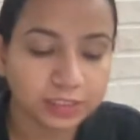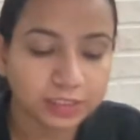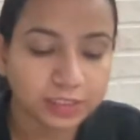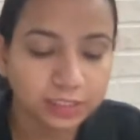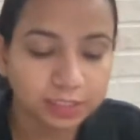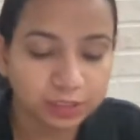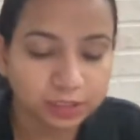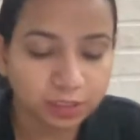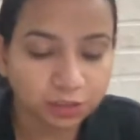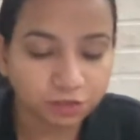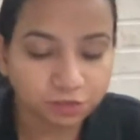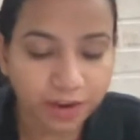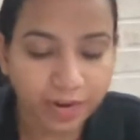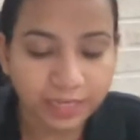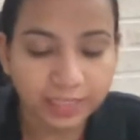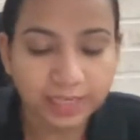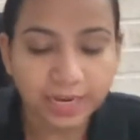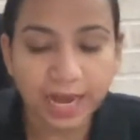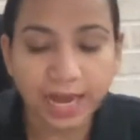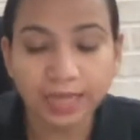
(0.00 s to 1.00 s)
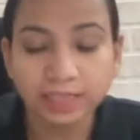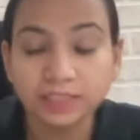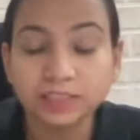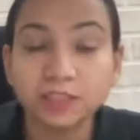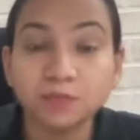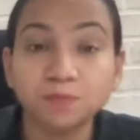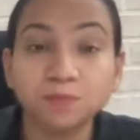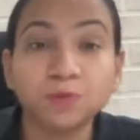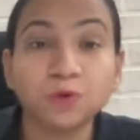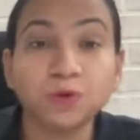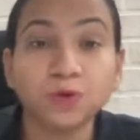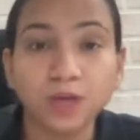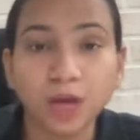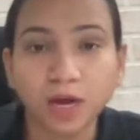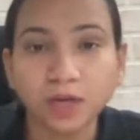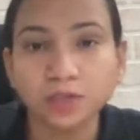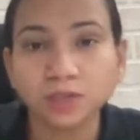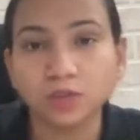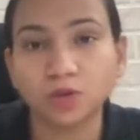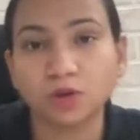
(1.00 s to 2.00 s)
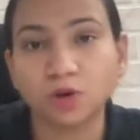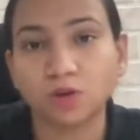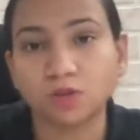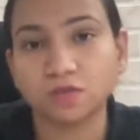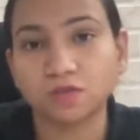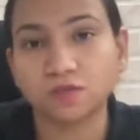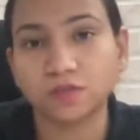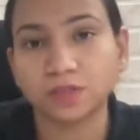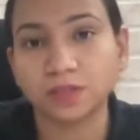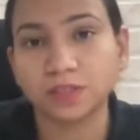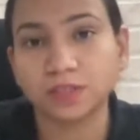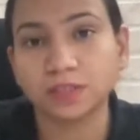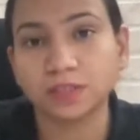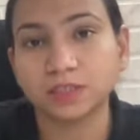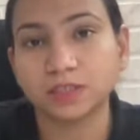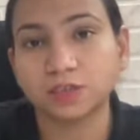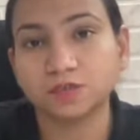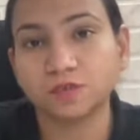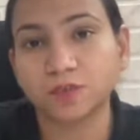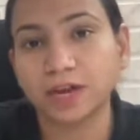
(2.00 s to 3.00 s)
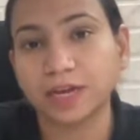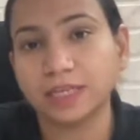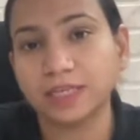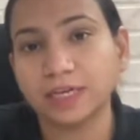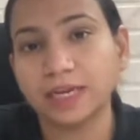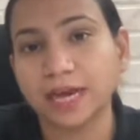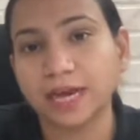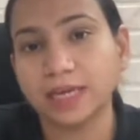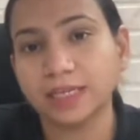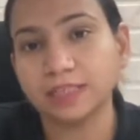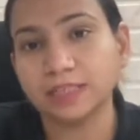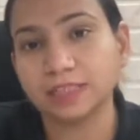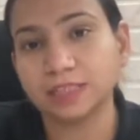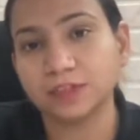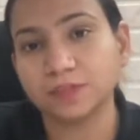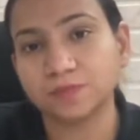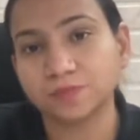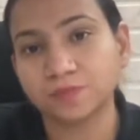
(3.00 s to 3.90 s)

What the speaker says: It is defined as the product of. It defined as